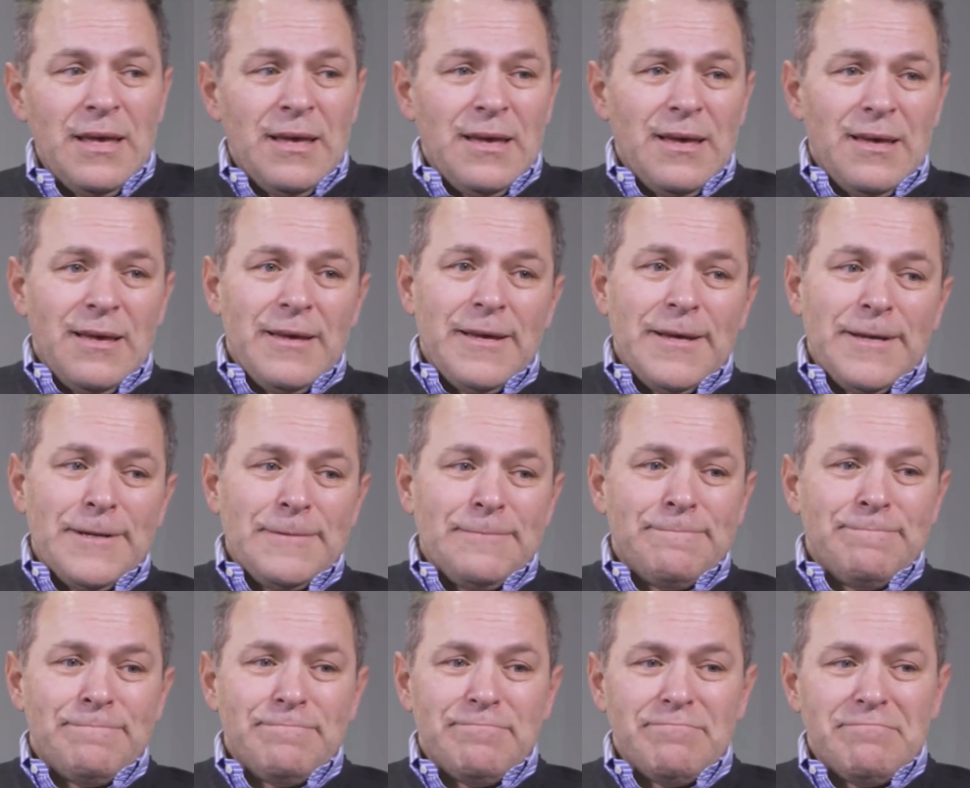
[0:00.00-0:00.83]

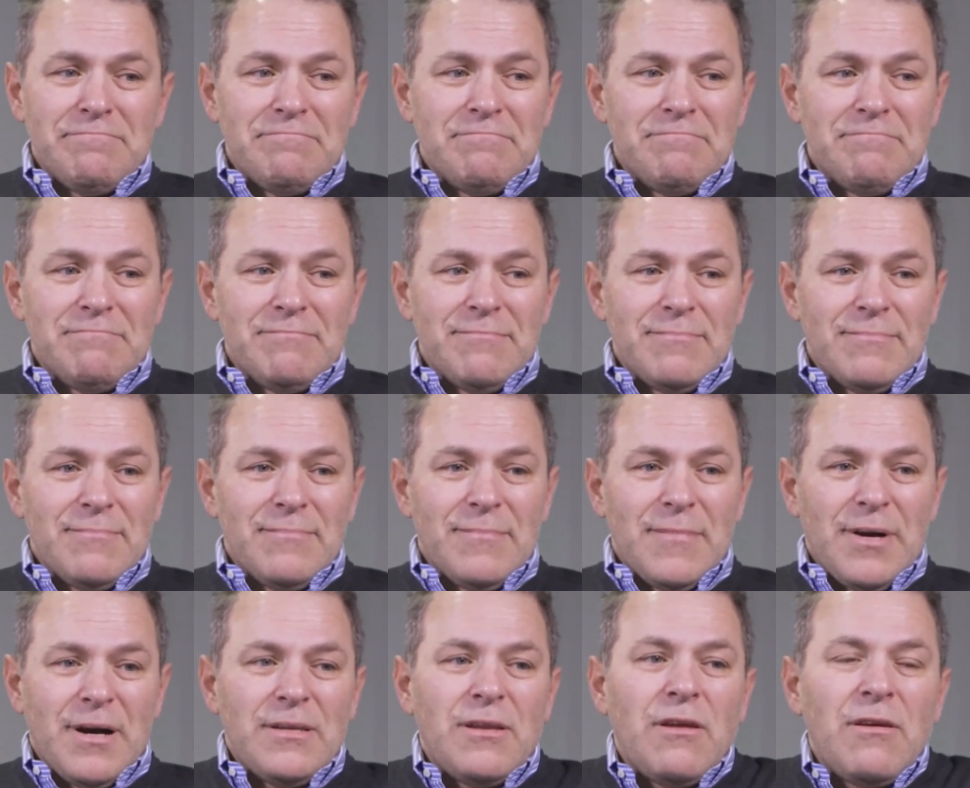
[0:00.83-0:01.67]

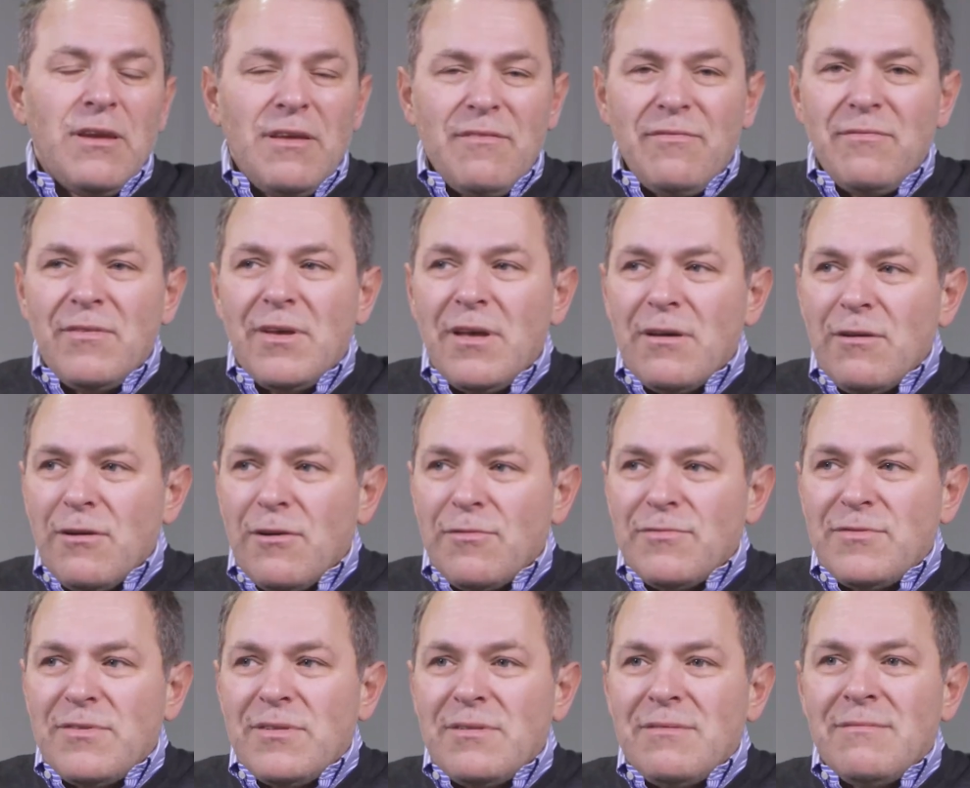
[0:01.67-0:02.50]
I don't even go
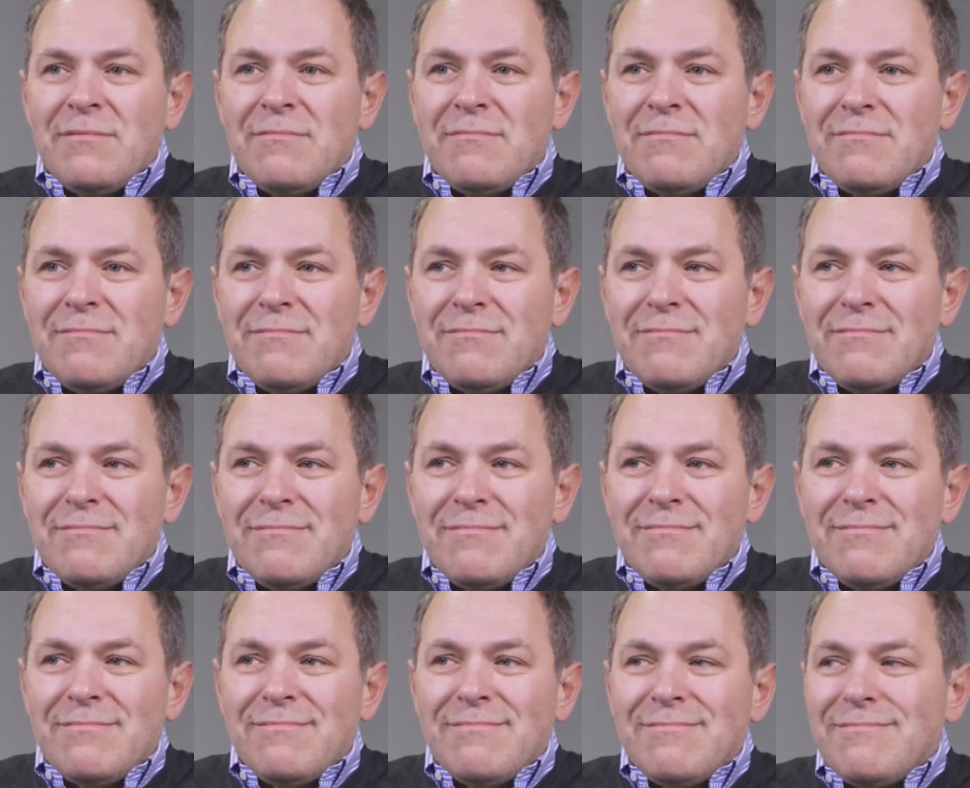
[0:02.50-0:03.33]
often
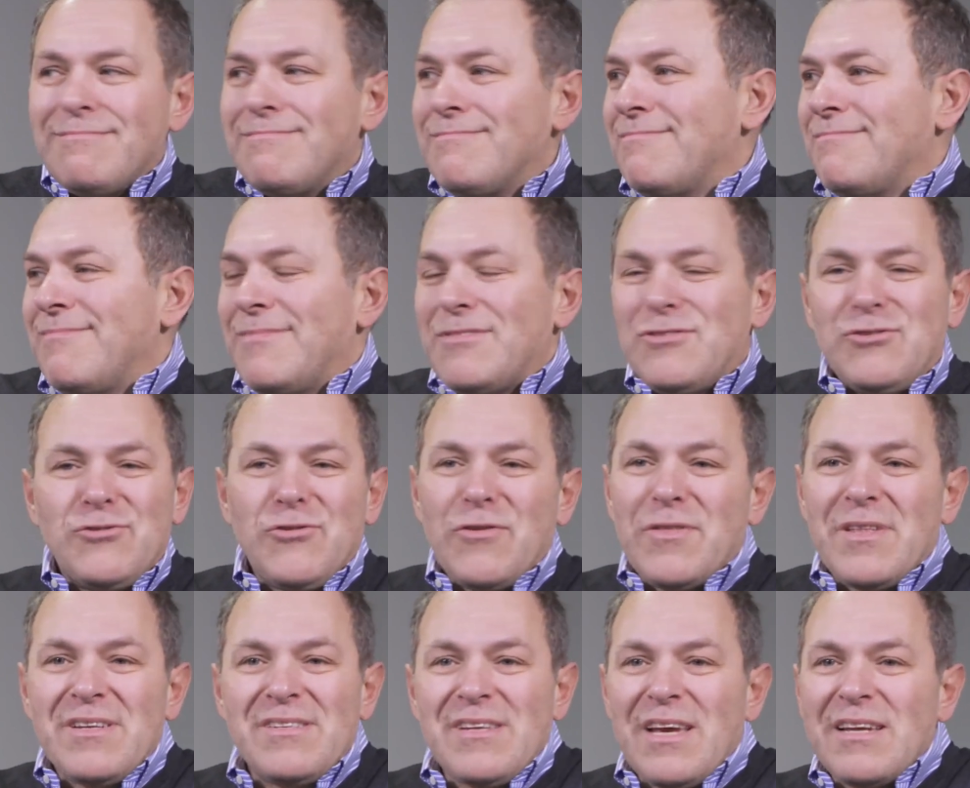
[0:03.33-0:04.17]

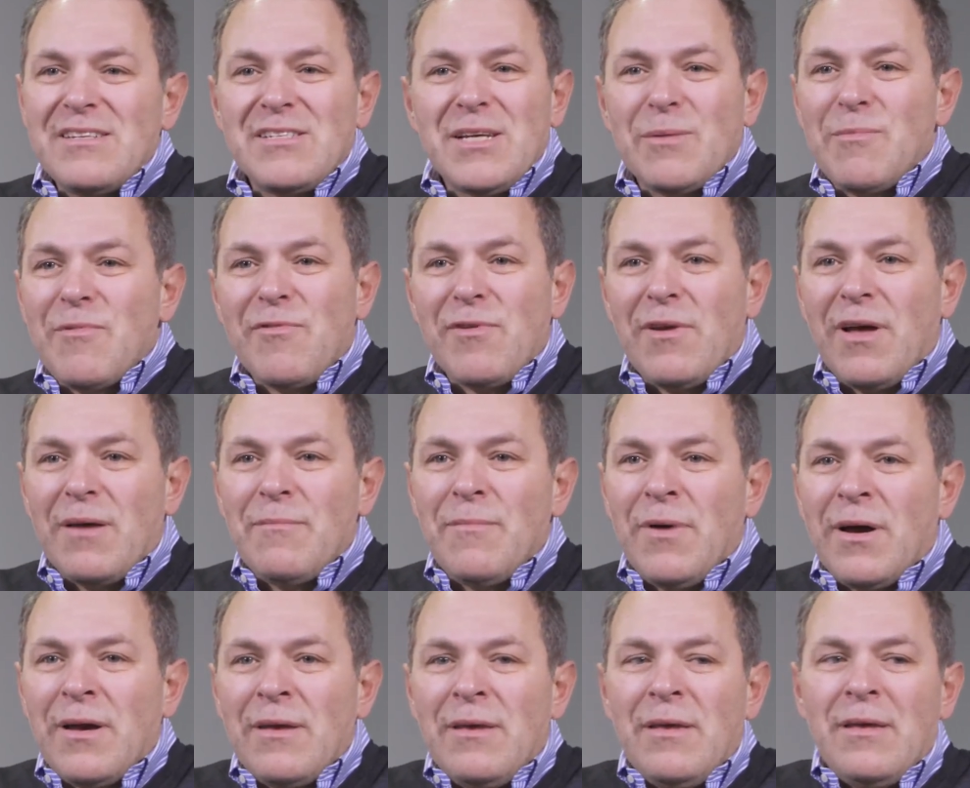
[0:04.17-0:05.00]
during the daytime, if
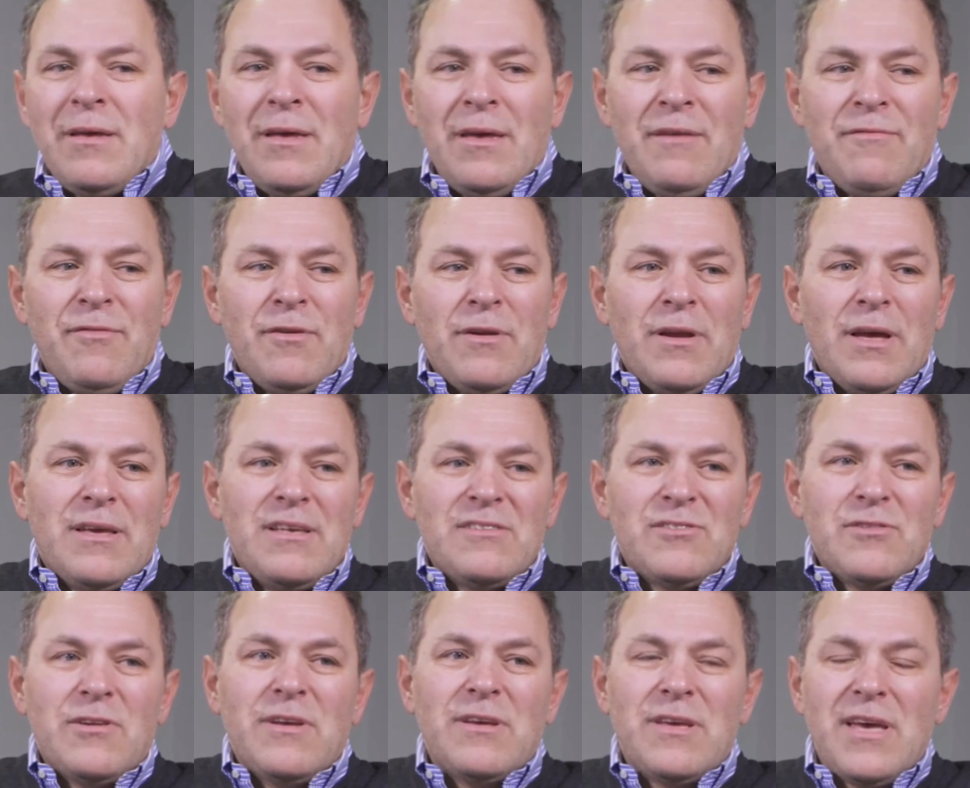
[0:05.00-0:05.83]
you like. It's
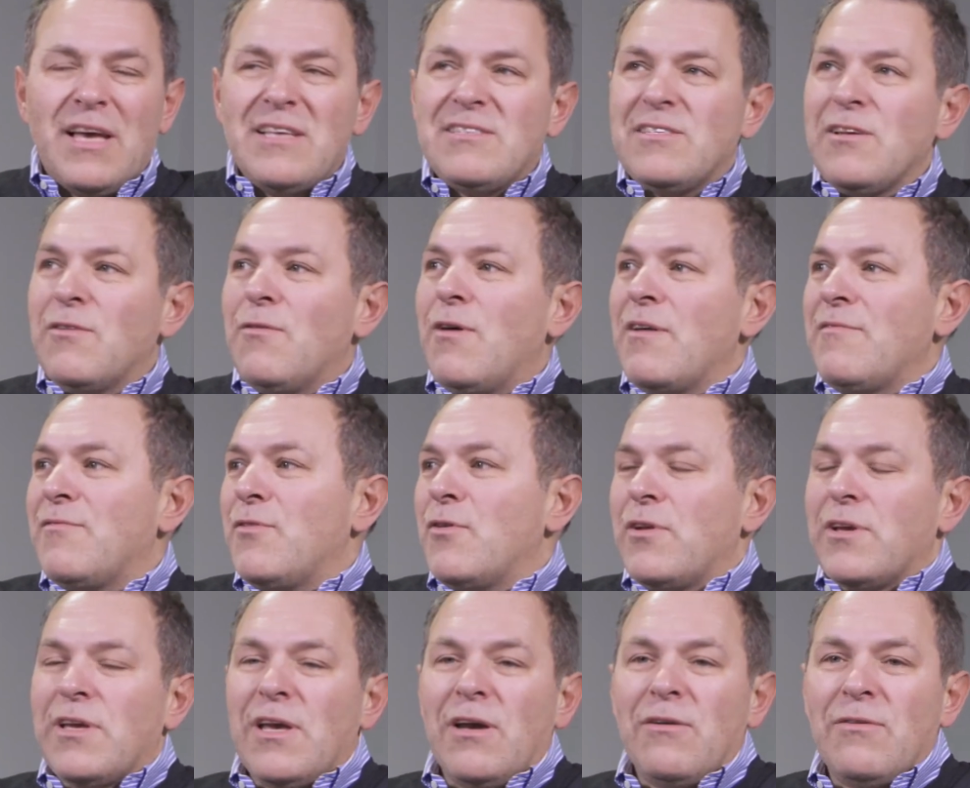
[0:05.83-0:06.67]
not a case, oh, I've got
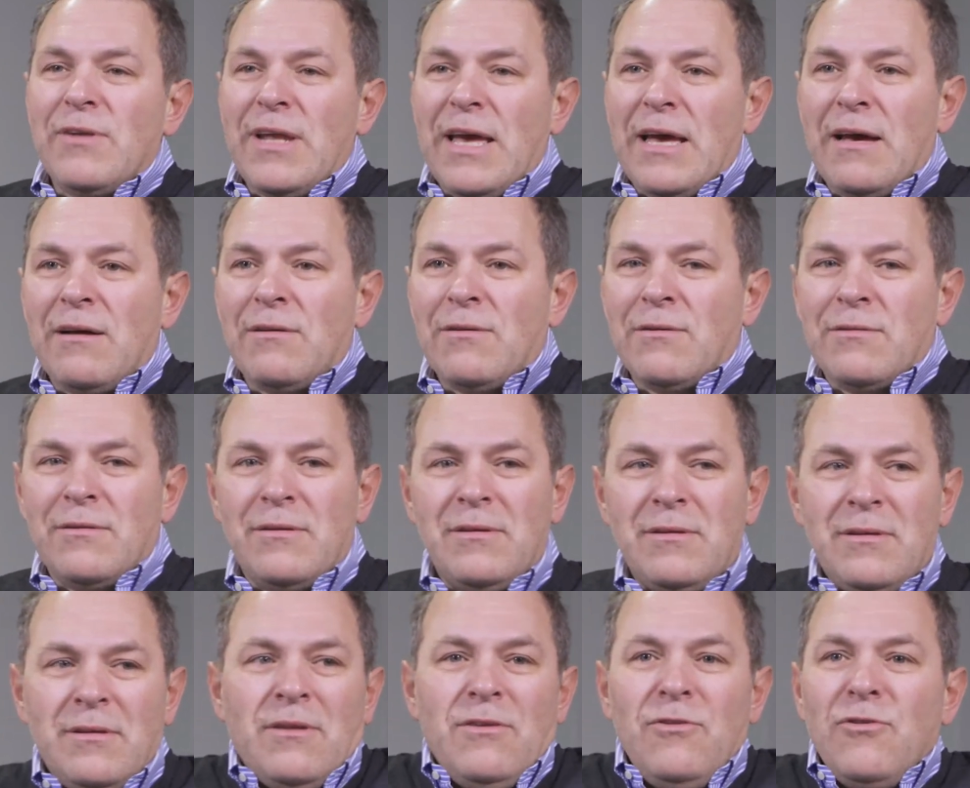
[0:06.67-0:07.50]
to go now, or
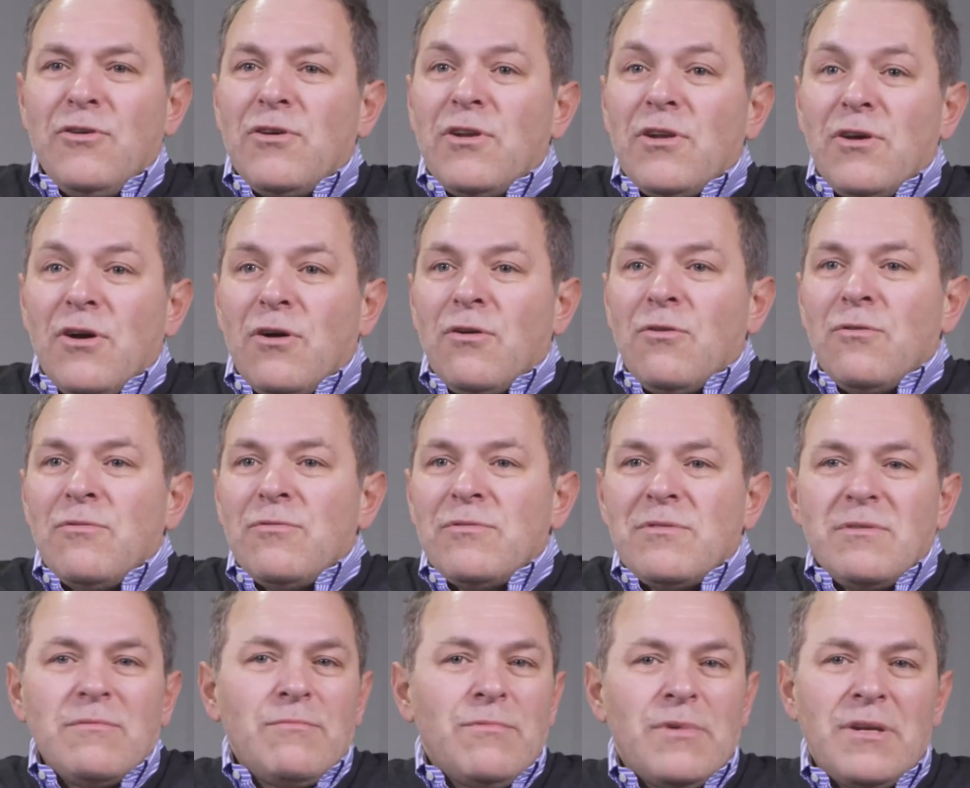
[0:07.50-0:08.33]
you know, you can hold
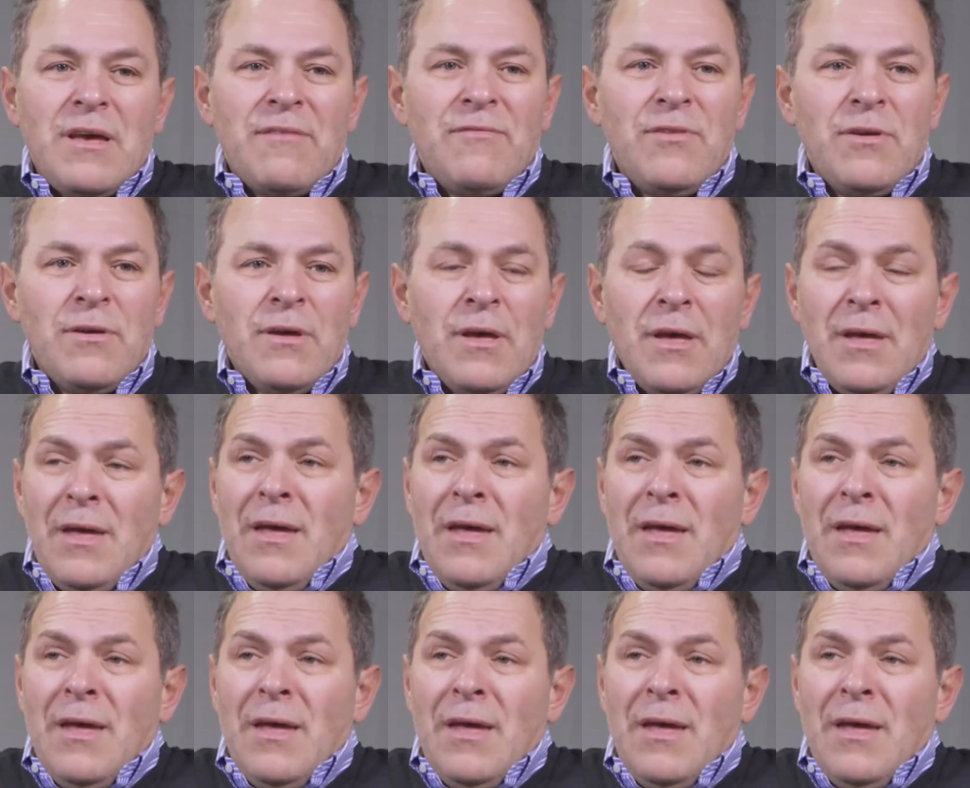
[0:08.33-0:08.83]
or whatever.